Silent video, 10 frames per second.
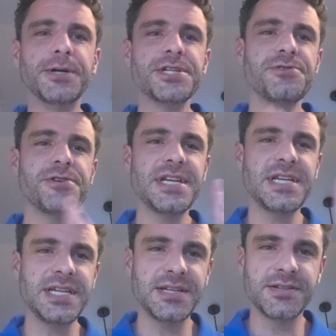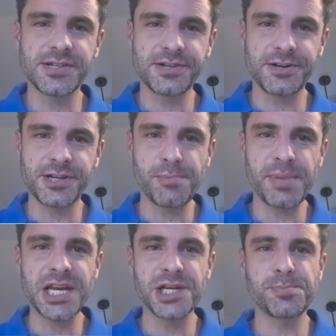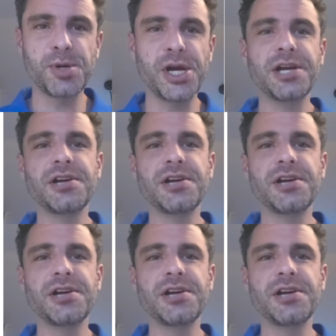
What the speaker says: to insert a page break.